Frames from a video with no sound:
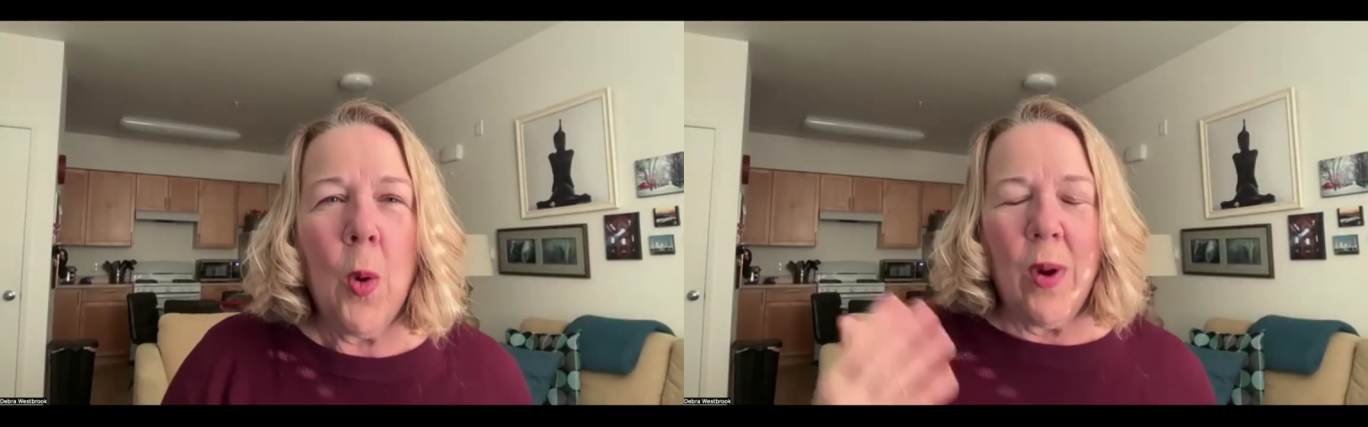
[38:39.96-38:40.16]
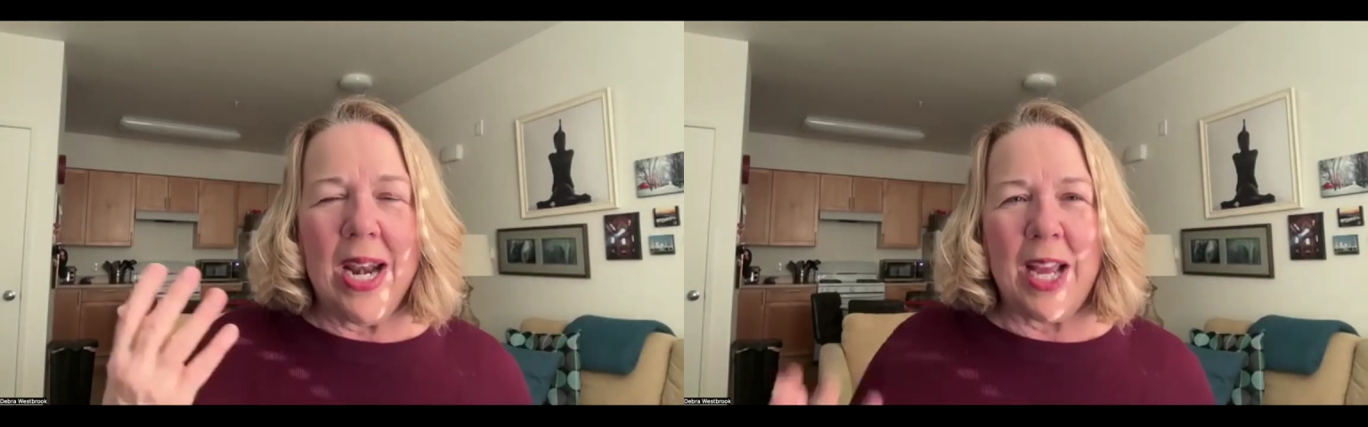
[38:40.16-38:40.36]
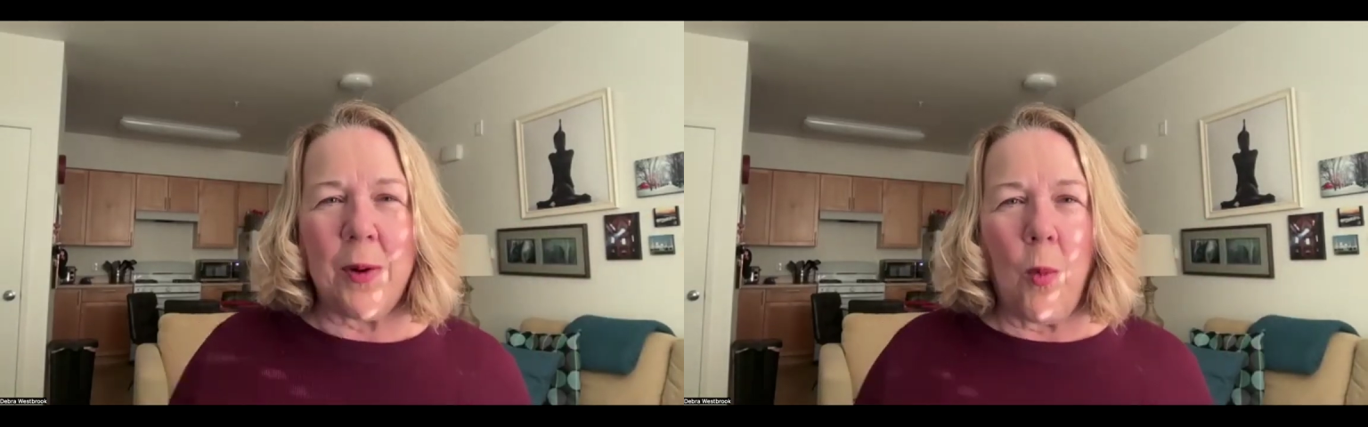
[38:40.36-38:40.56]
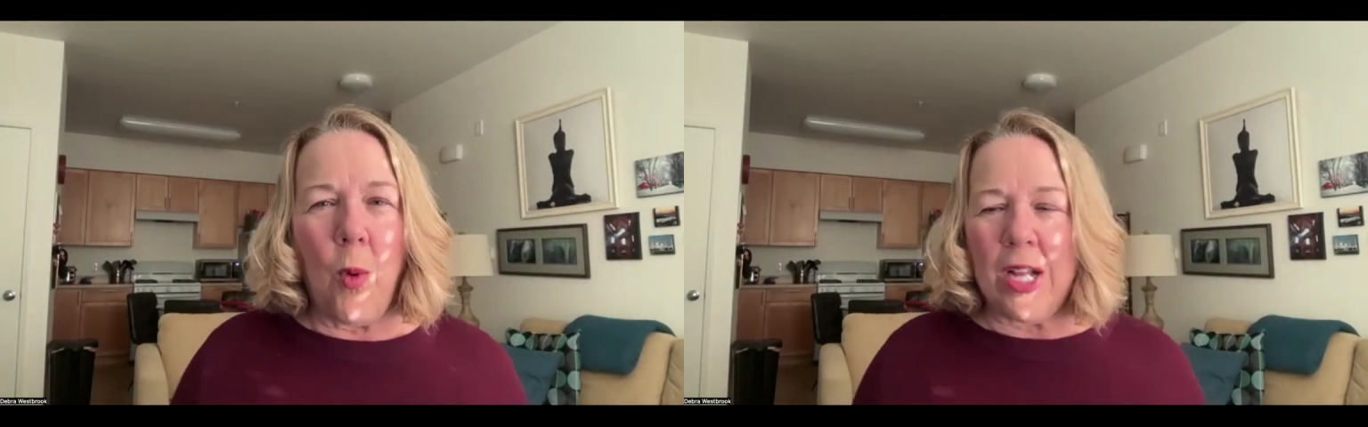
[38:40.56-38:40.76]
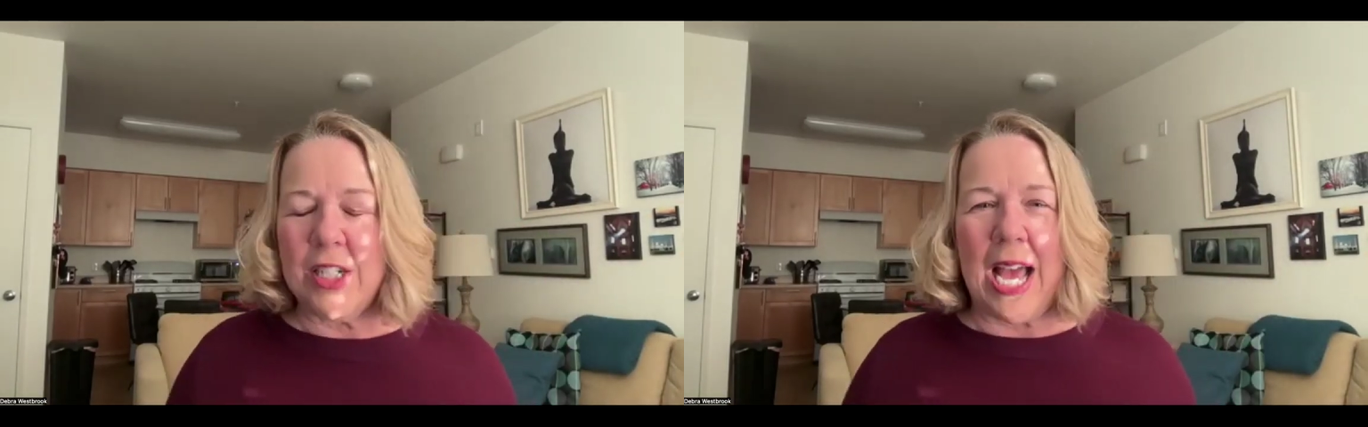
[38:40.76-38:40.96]

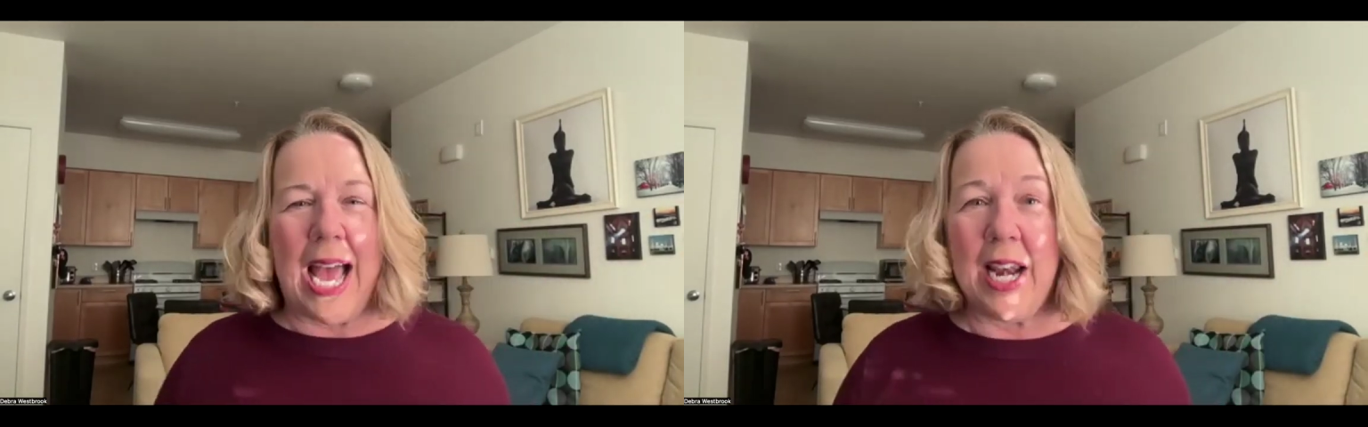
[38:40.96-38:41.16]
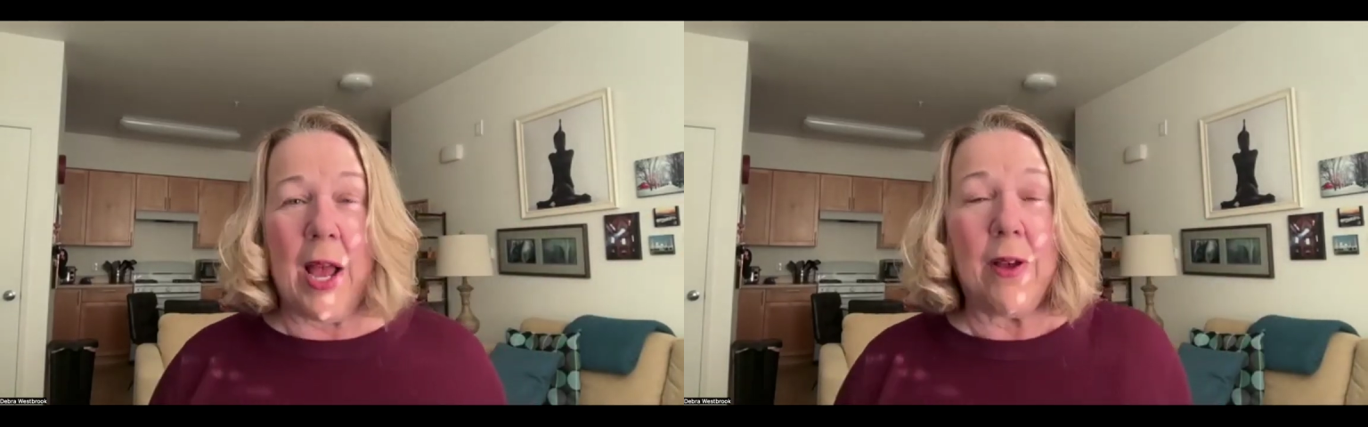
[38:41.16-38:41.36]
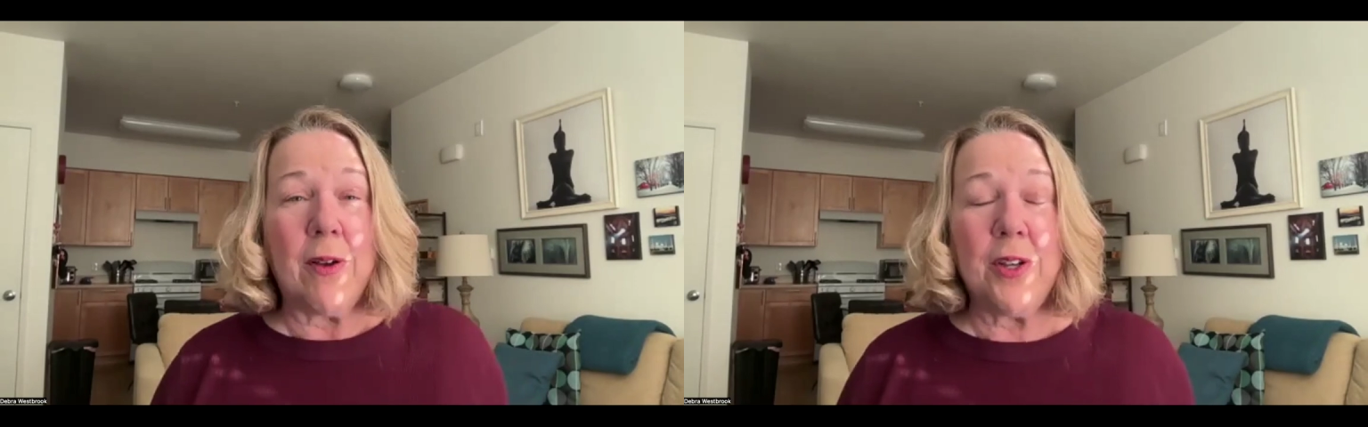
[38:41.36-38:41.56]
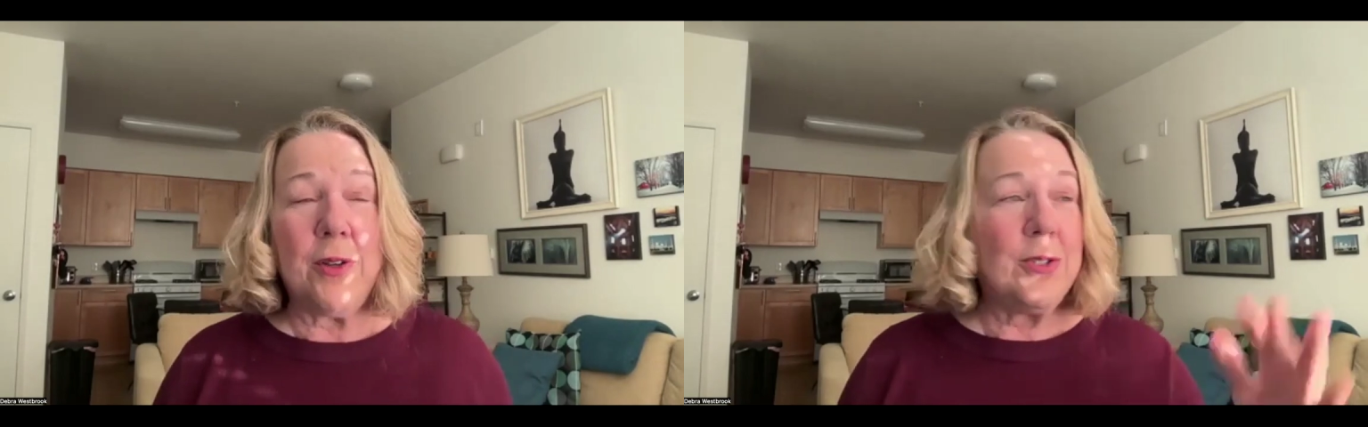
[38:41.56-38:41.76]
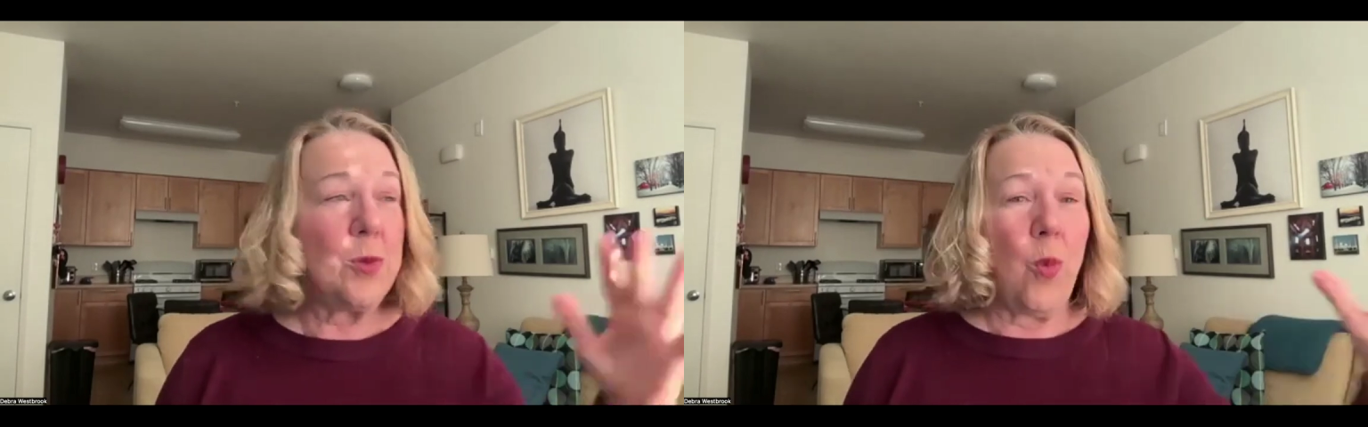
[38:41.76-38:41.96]
I don't
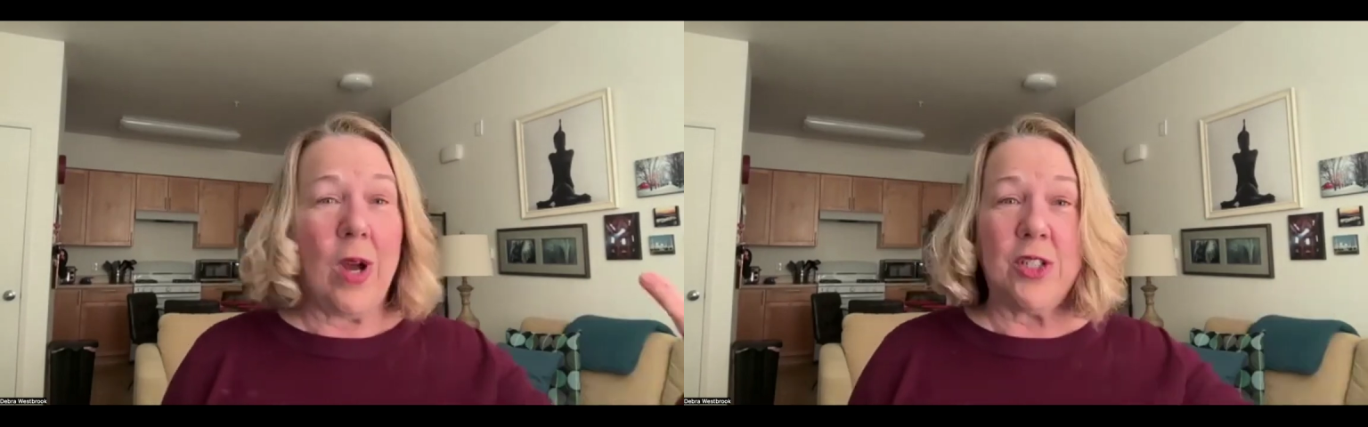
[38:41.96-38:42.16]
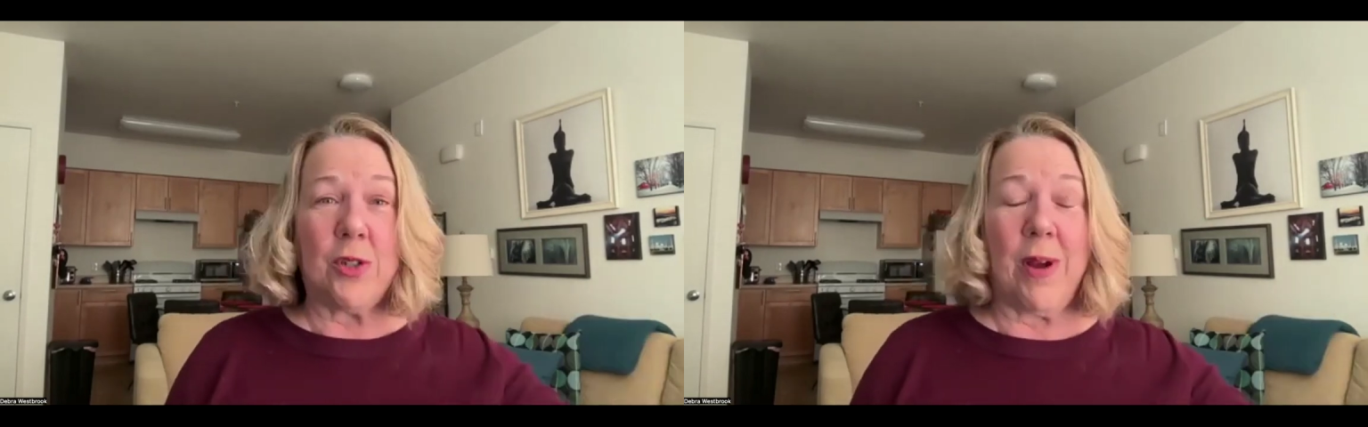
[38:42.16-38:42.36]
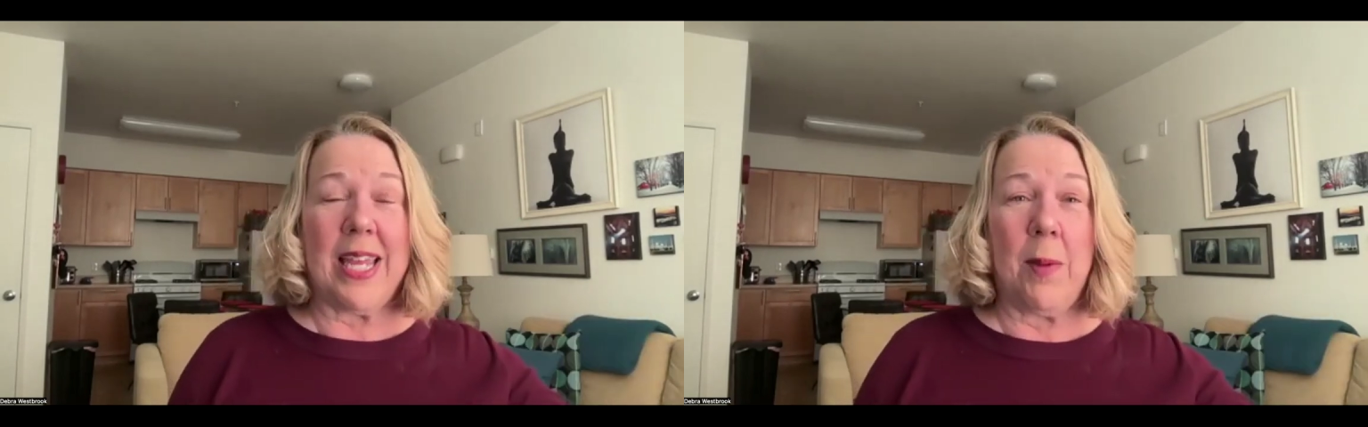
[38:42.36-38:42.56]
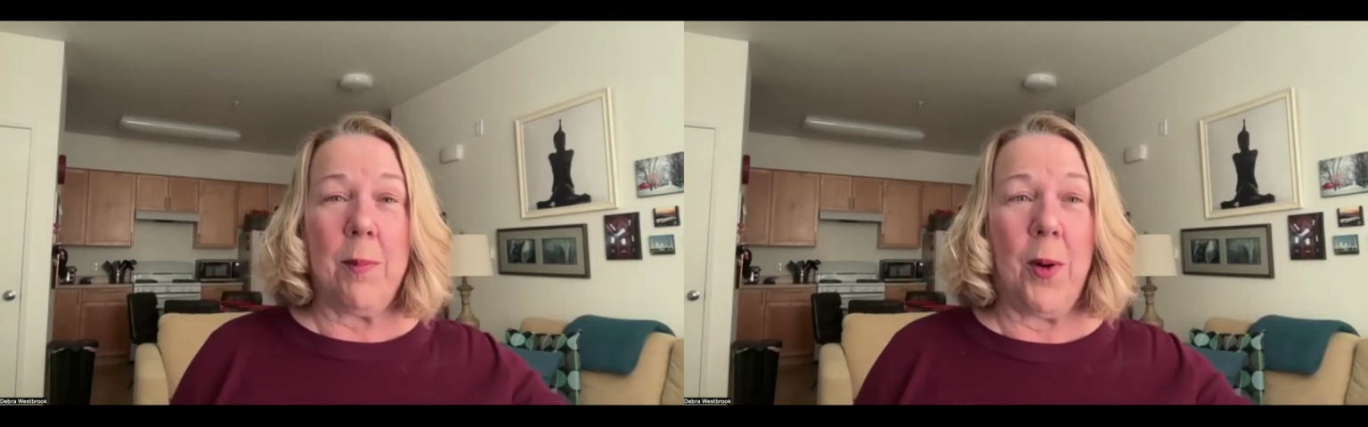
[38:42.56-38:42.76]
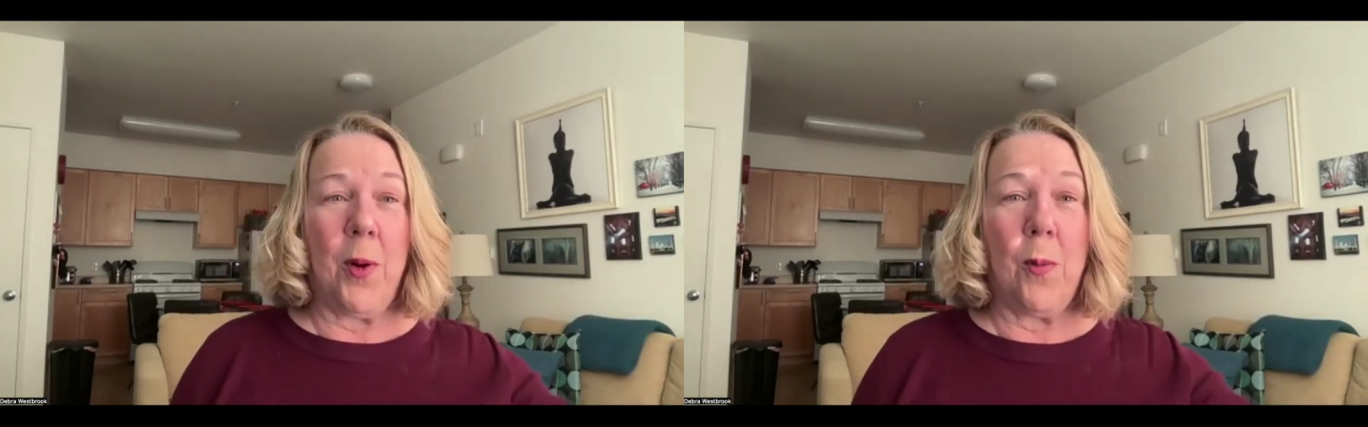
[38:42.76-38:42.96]
use one trekking
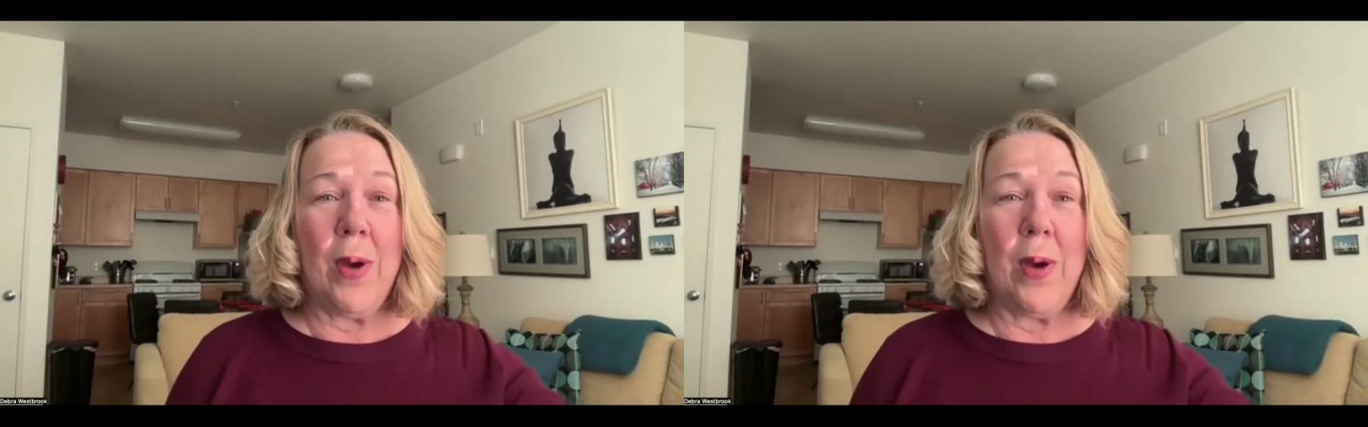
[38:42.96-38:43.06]
pole.